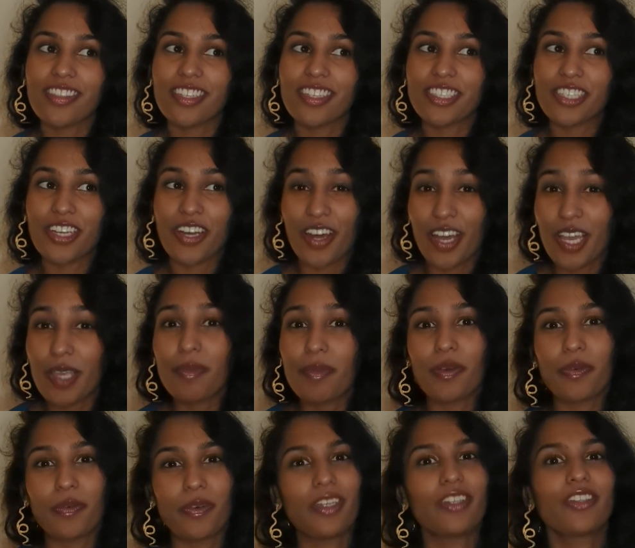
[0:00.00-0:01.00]
the time
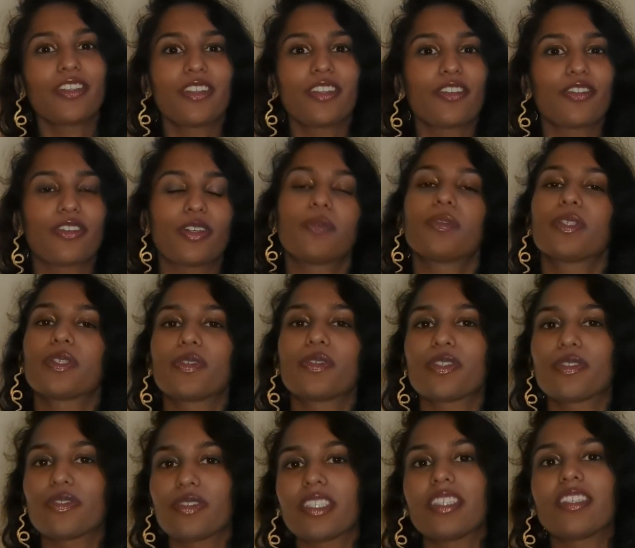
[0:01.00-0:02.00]
at which the scripture
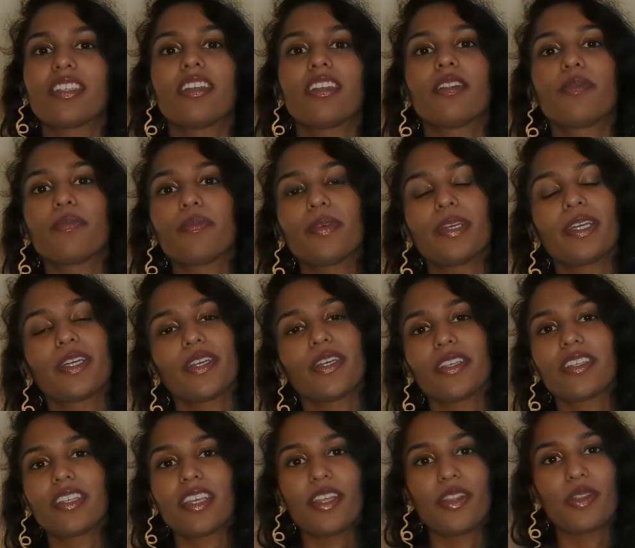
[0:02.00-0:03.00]
was written,
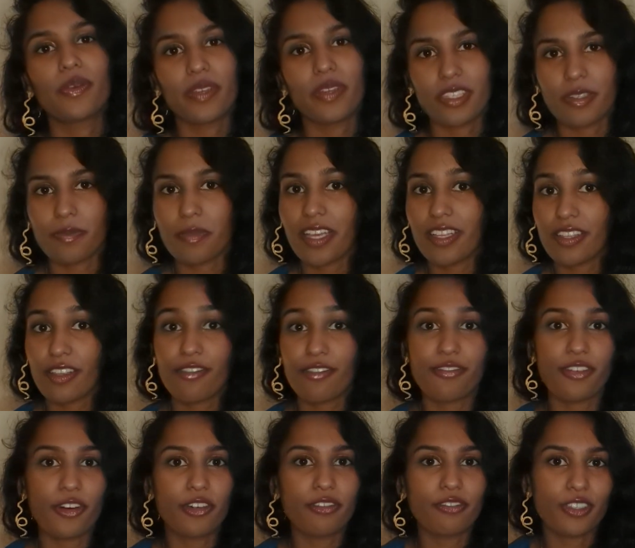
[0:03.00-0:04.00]
because Hinduism has
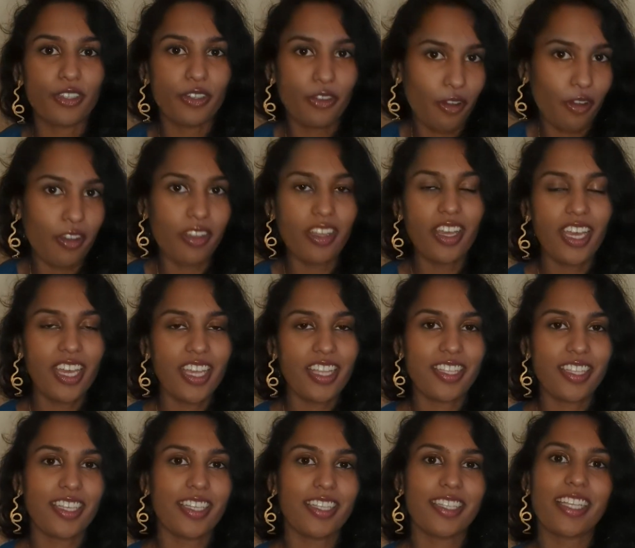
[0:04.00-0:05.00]
evolved a lot
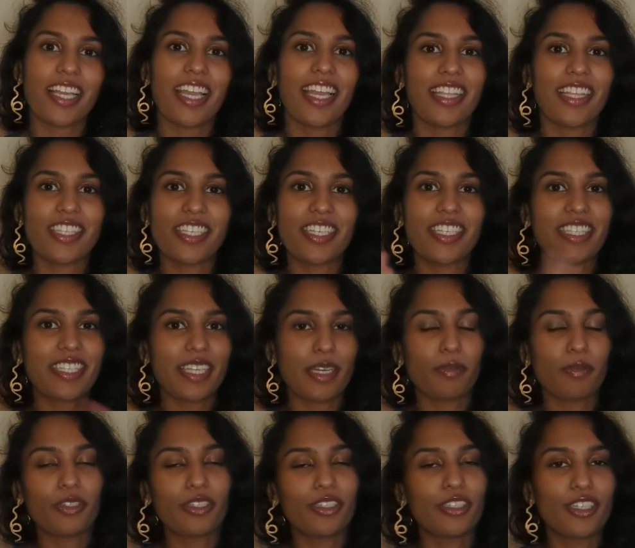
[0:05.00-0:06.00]
since its
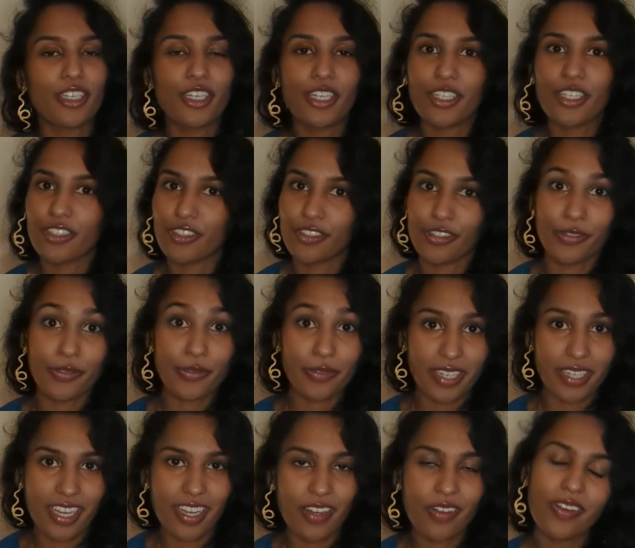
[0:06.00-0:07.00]
conception to
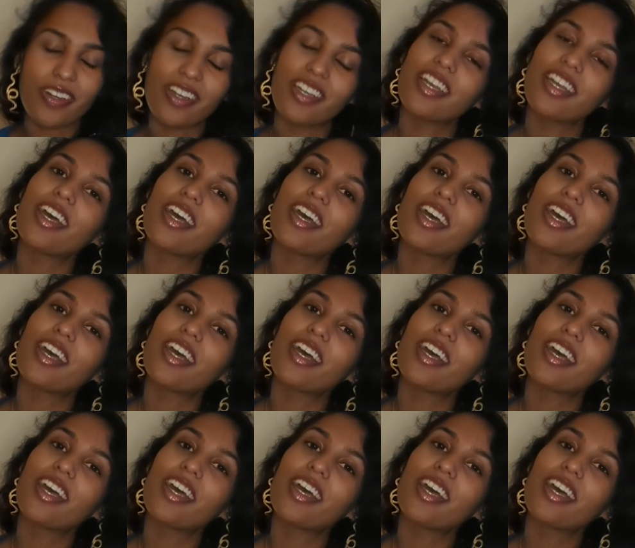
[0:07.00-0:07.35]
now.